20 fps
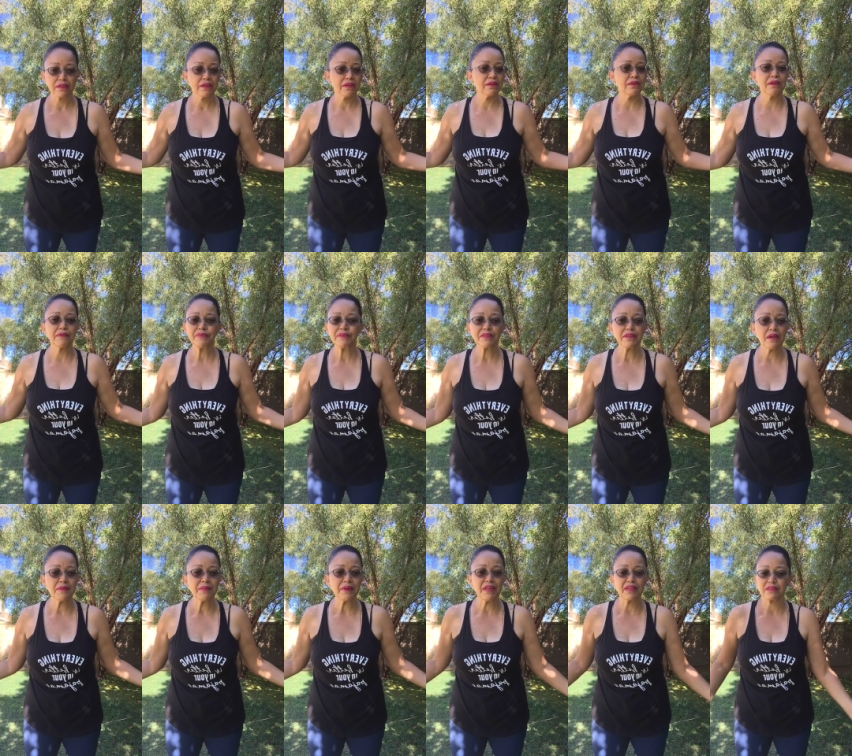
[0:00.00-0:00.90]
Do it for
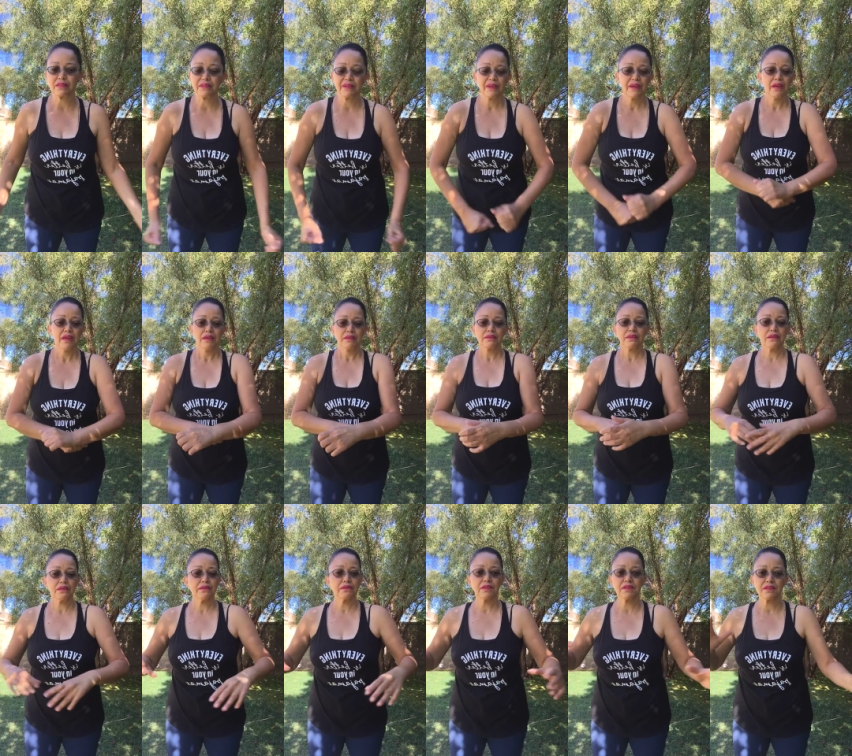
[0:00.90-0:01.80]
10 minutes.
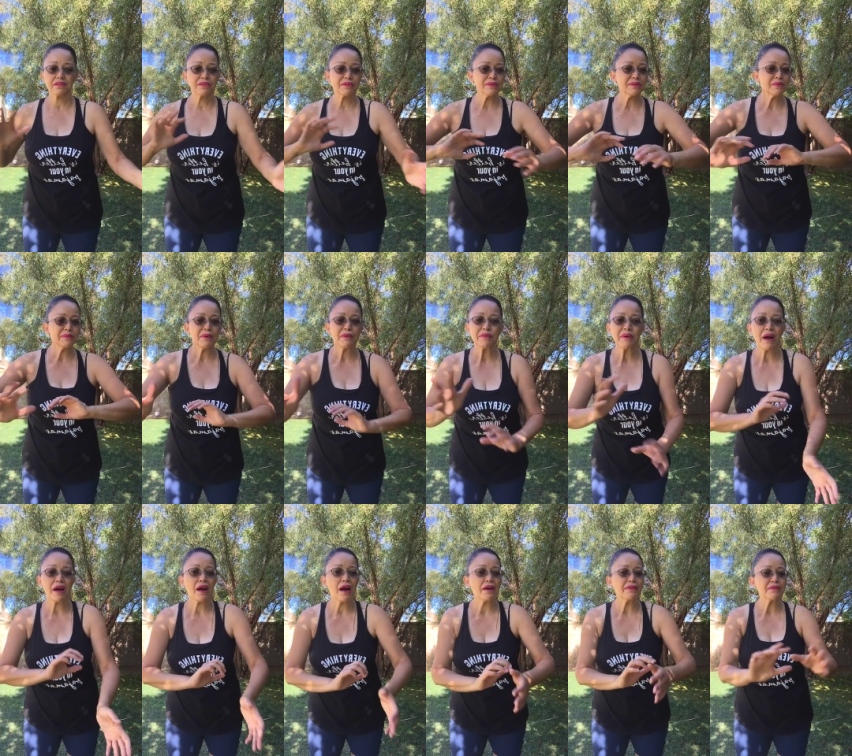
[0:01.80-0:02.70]
So just switch them
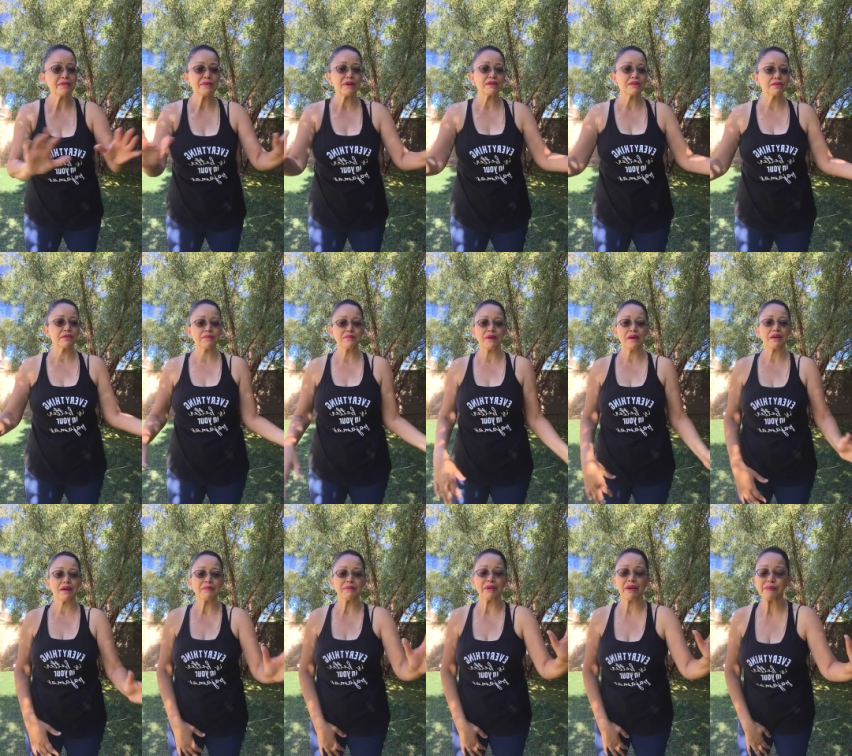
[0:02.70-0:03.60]
around however you want to do them.
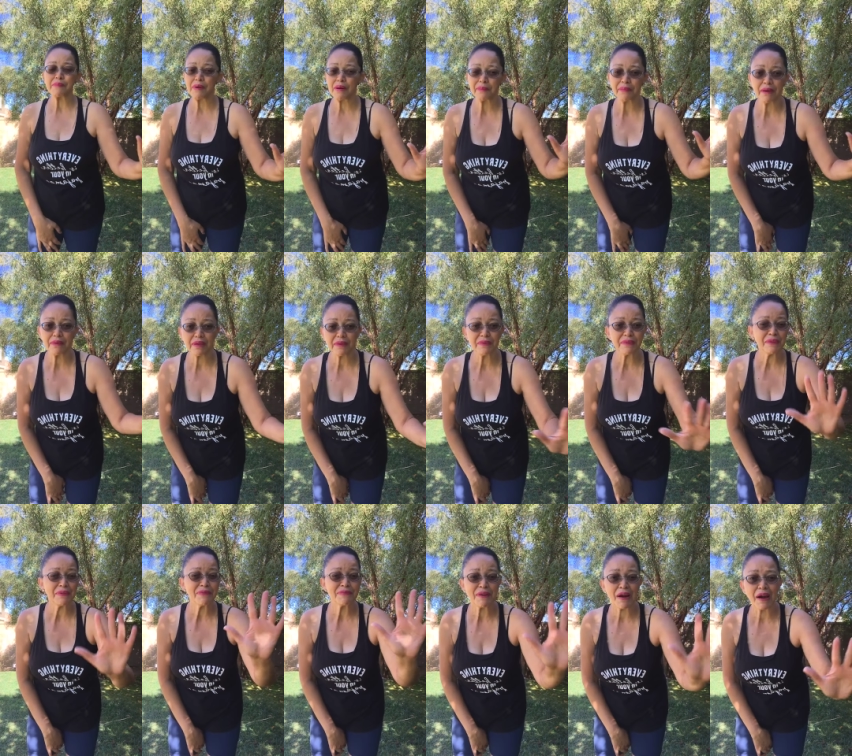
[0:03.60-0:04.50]
I'm, I'm, I'm giving you
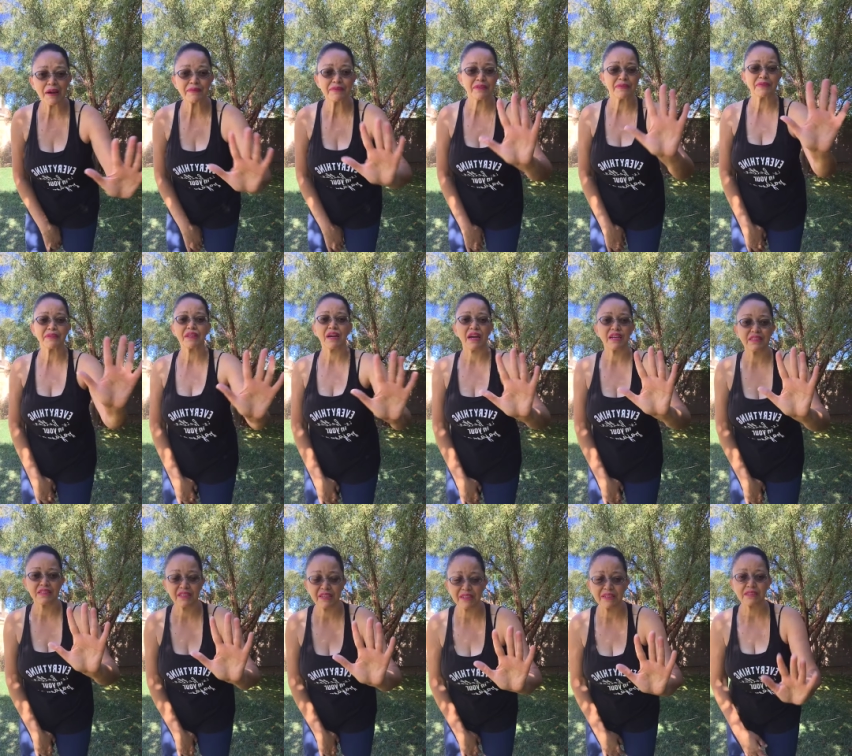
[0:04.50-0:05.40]
five different
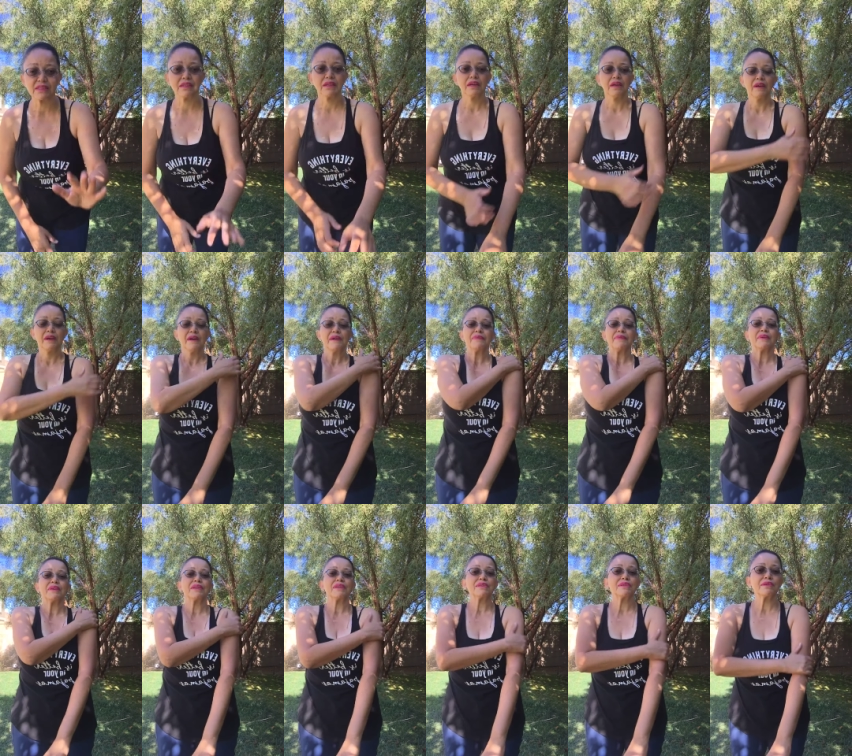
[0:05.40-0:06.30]
ideas for
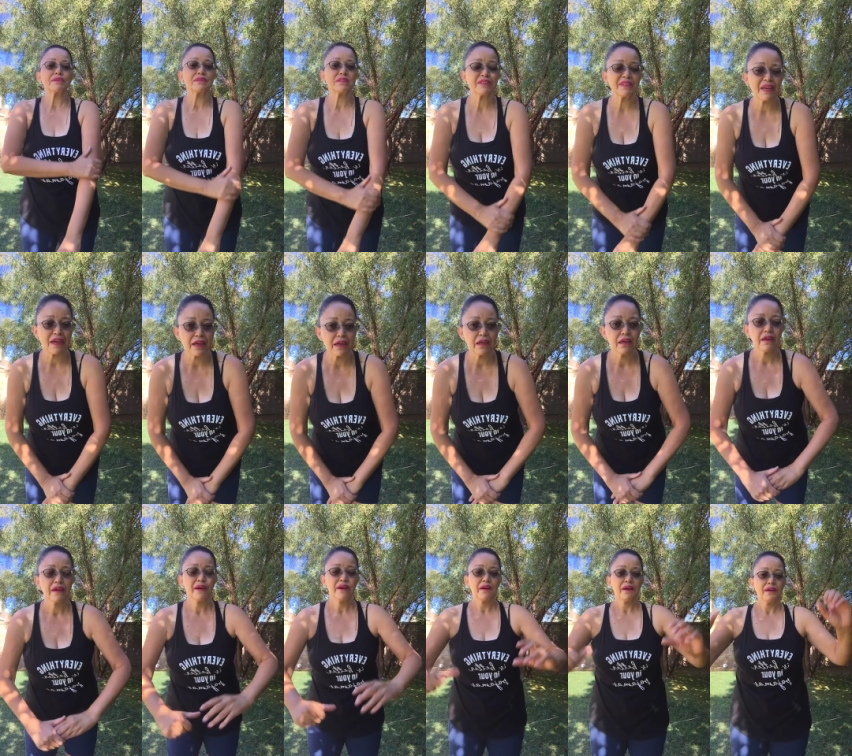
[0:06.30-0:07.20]
you to do today
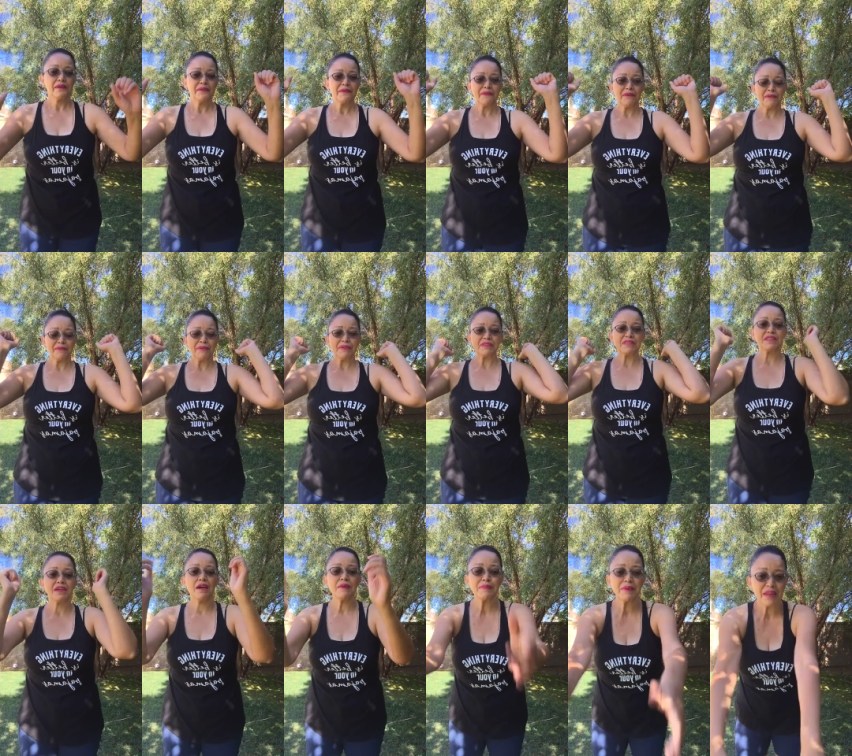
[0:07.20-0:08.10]
for
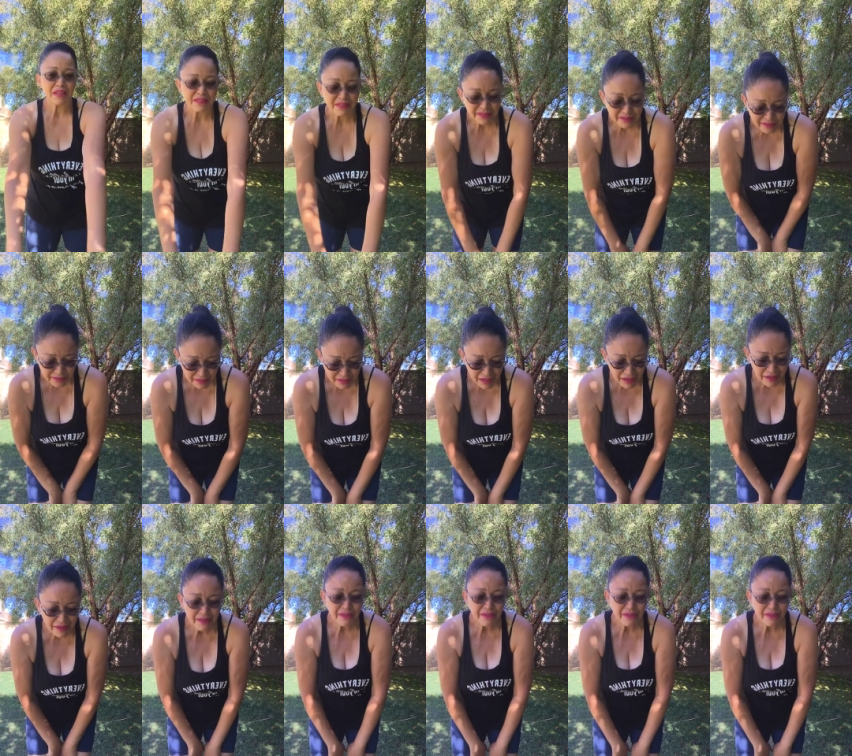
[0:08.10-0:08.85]
10 minutes, okay?